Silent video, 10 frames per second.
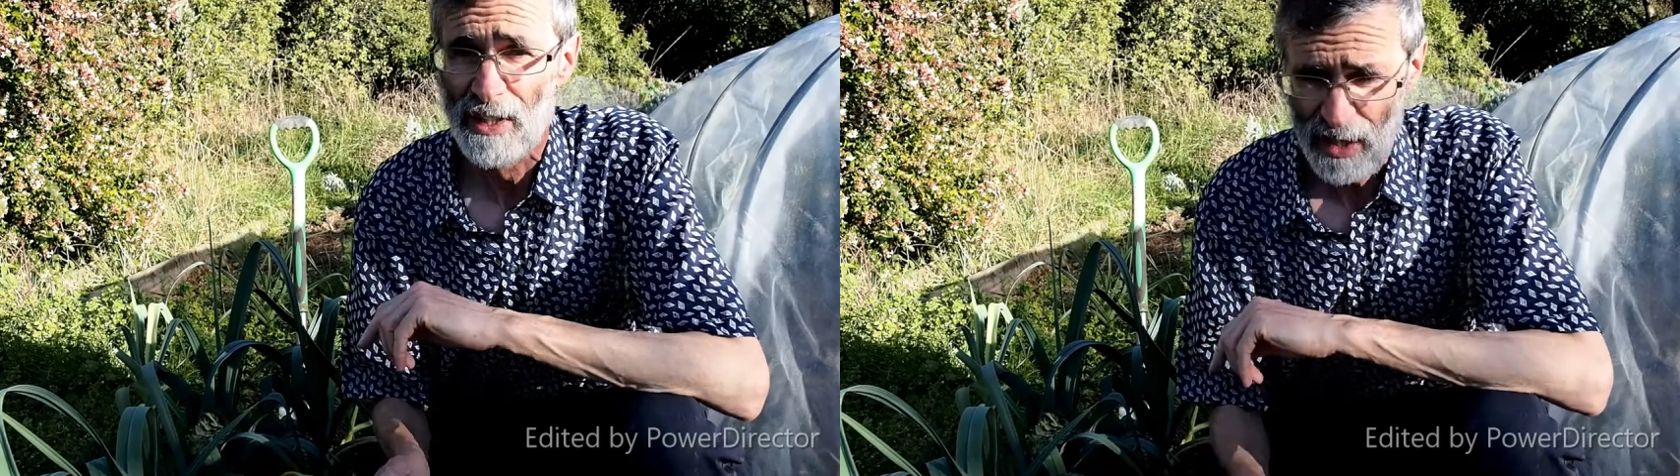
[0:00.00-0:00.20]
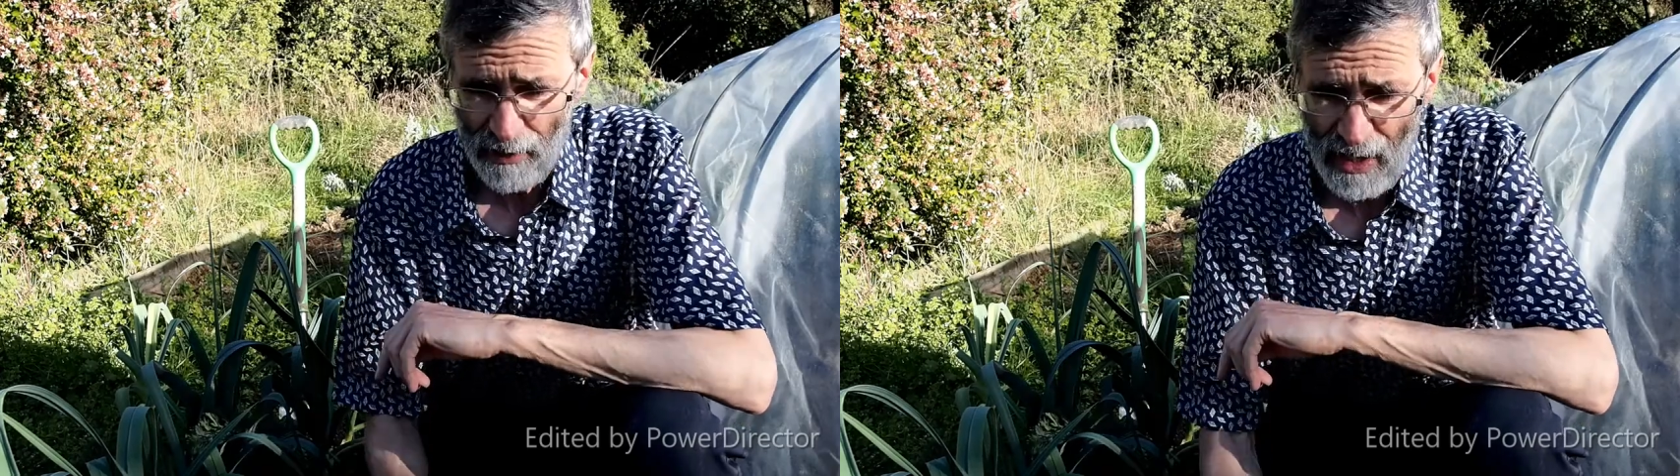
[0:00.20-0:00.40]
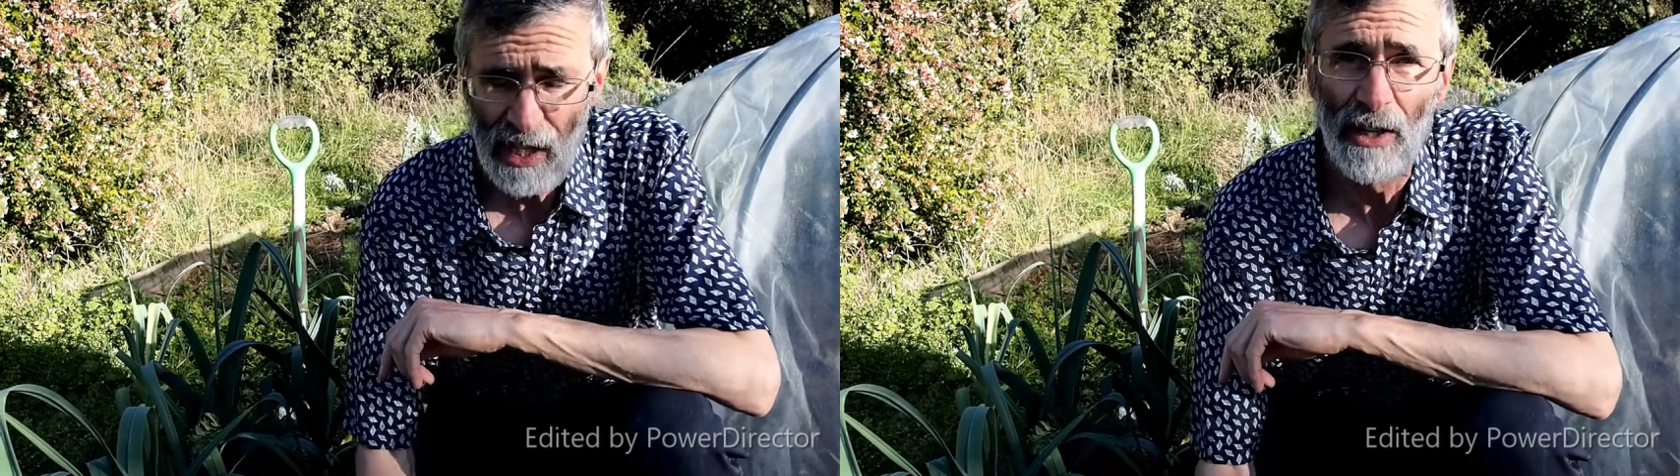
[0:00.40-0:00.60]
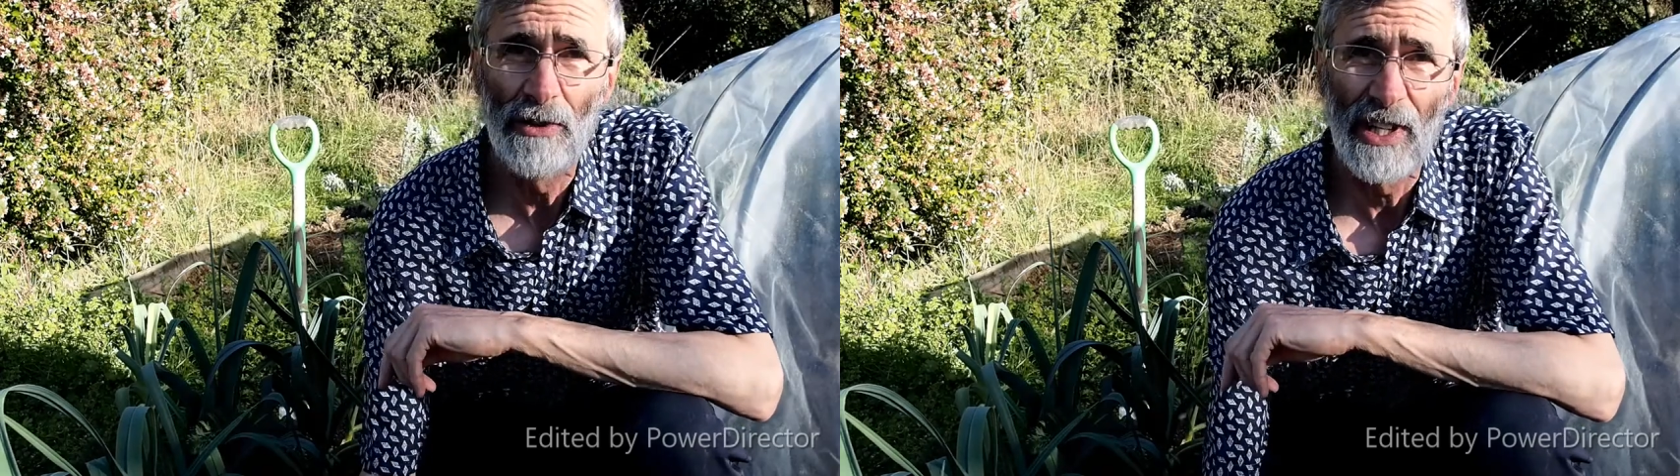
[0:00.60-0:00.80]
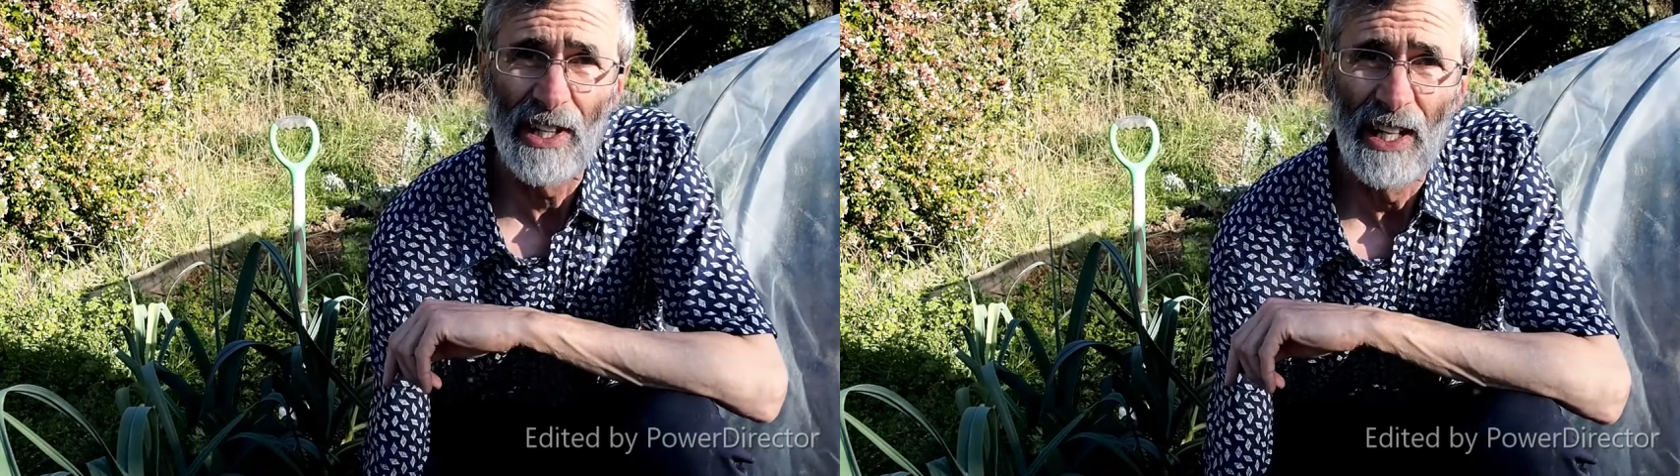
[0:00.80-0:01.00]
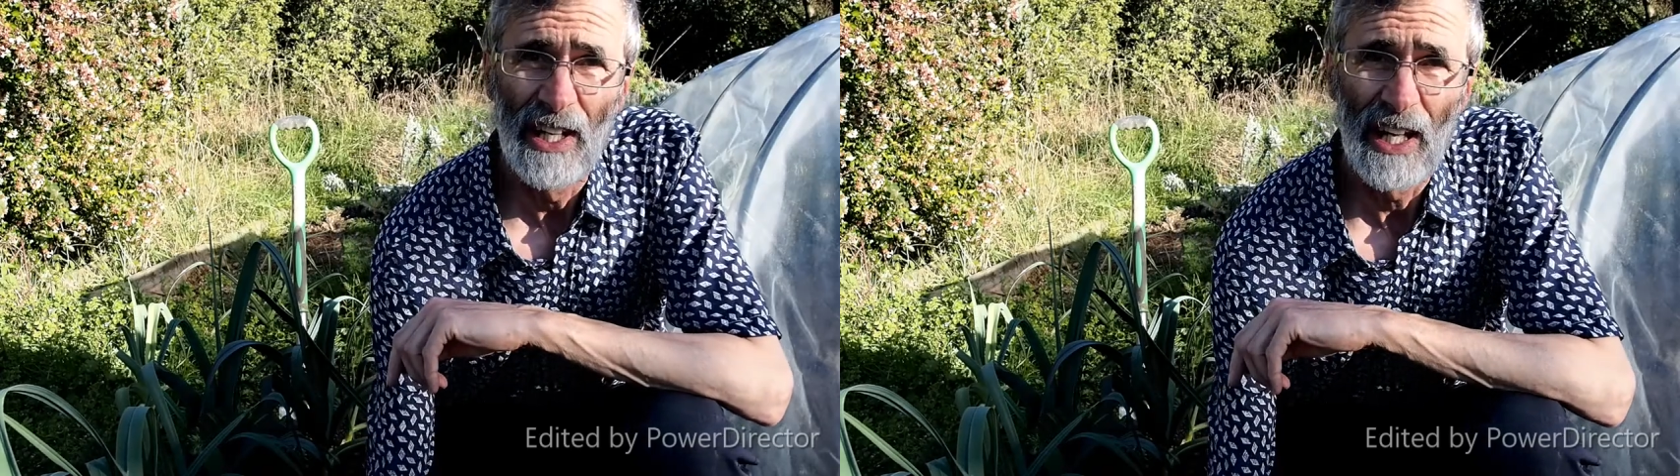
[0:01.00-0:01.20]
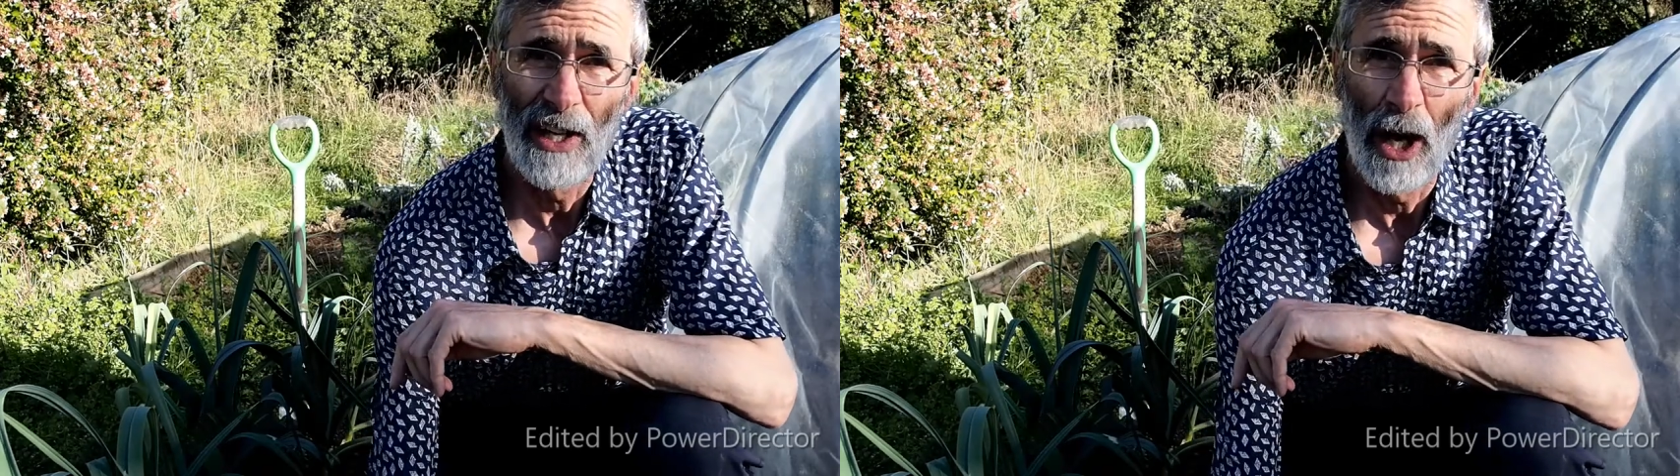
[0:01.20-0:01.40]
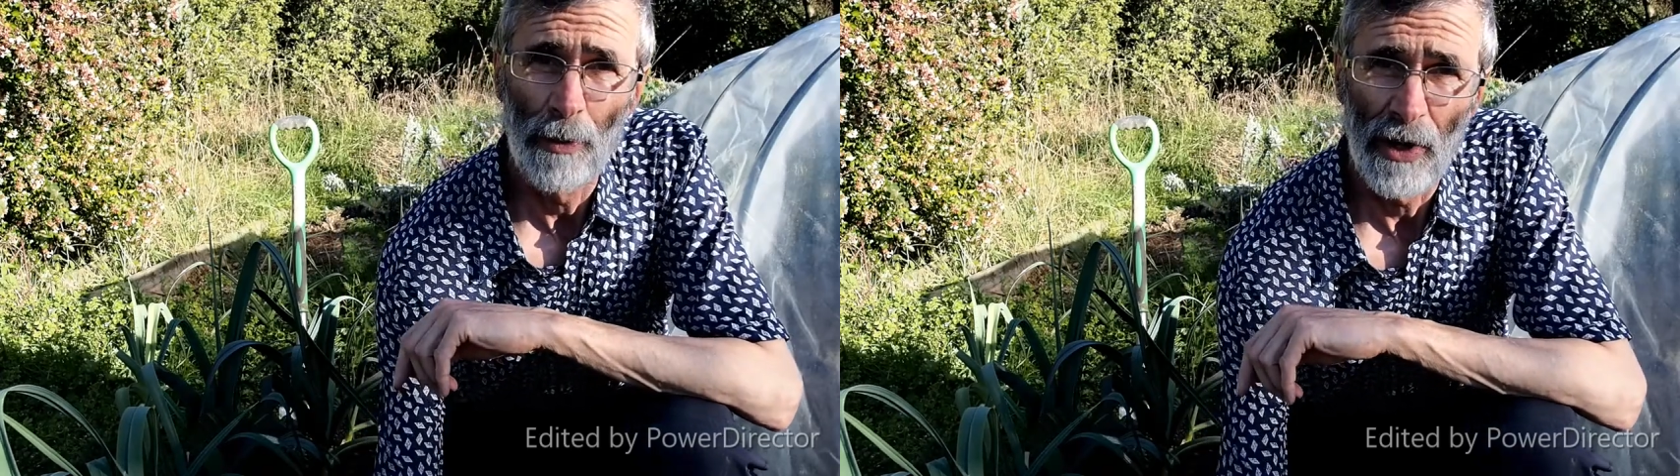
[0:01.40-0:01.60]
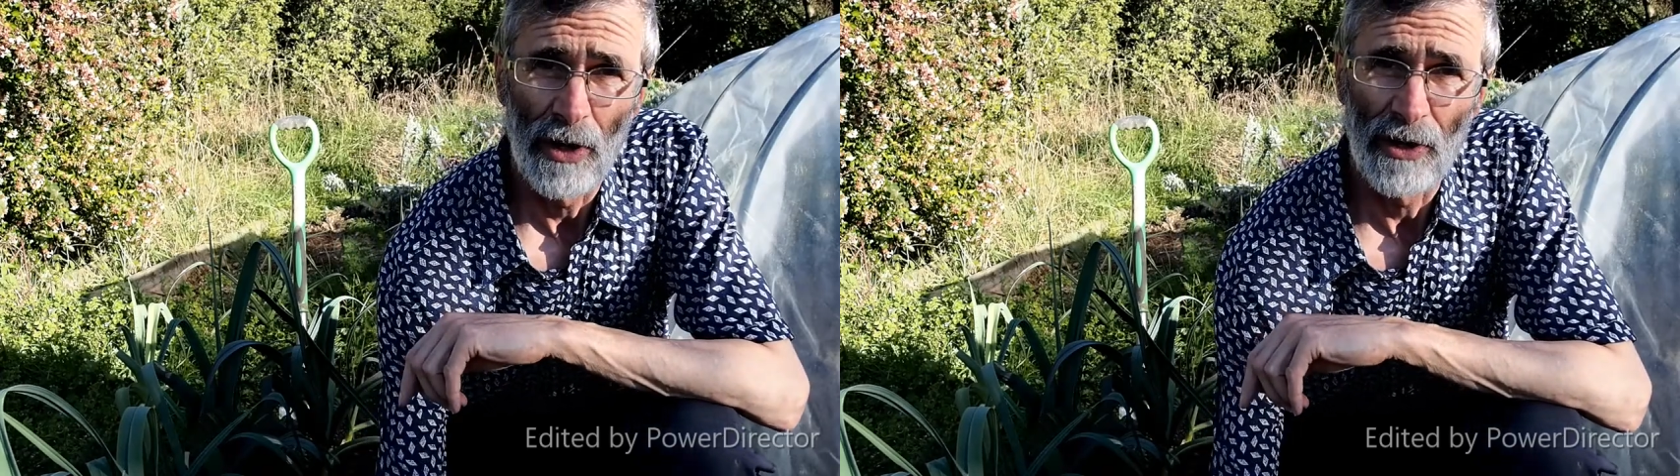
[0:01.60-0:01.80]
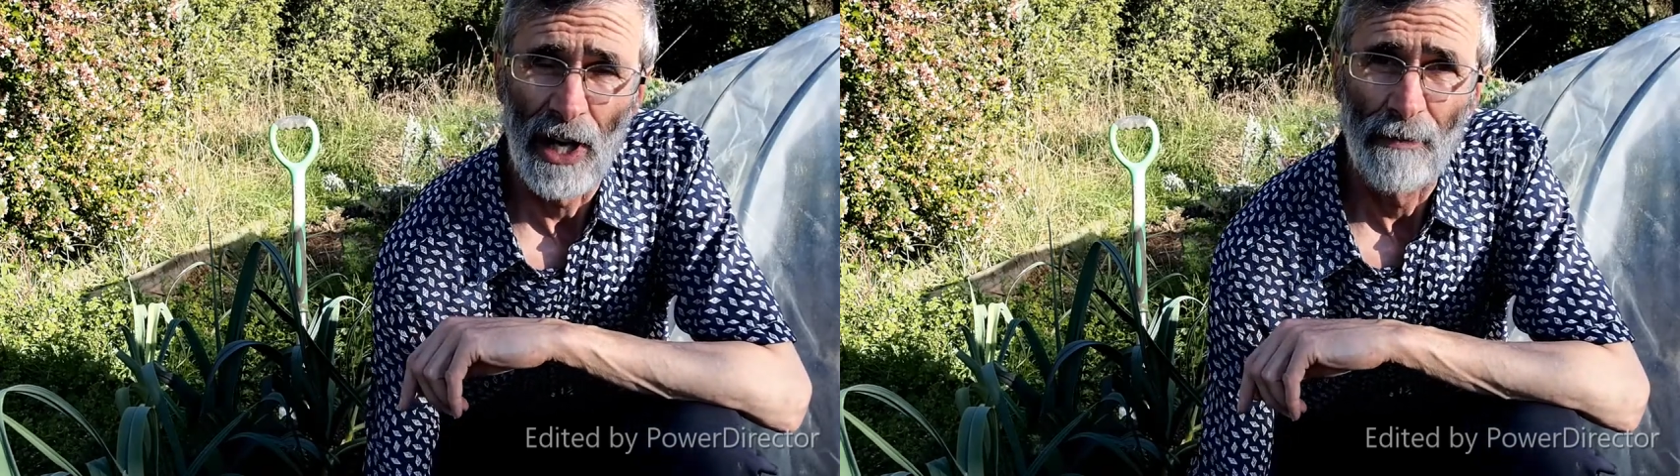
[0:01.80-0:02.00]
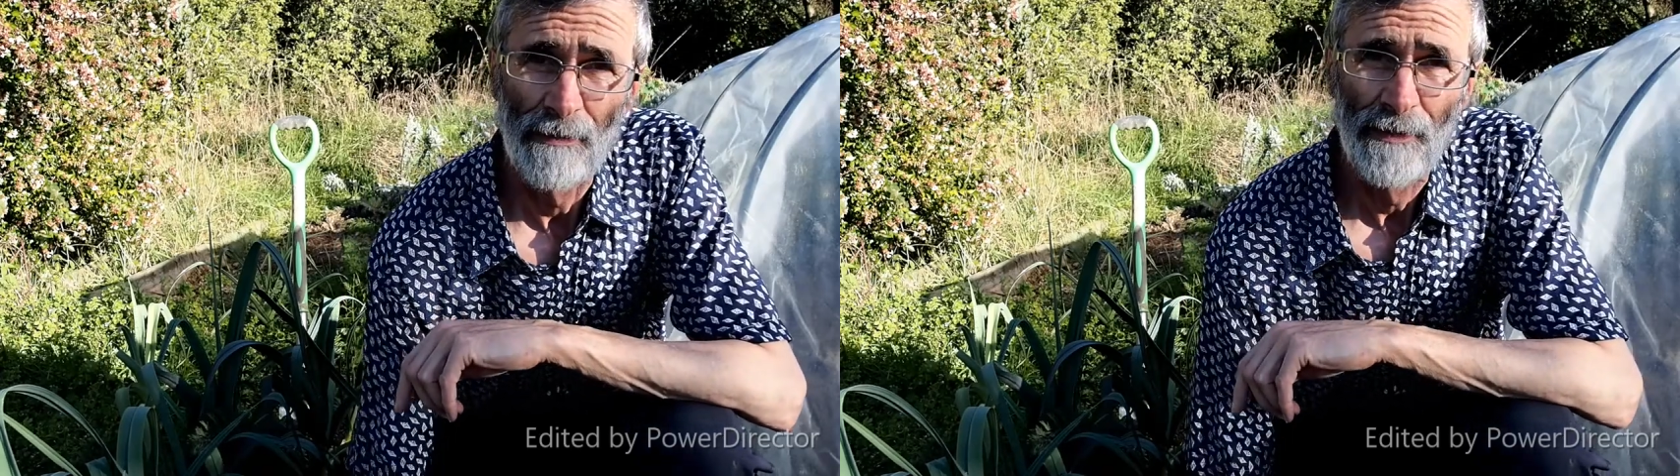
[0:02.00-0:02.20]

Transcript: are included in our programme.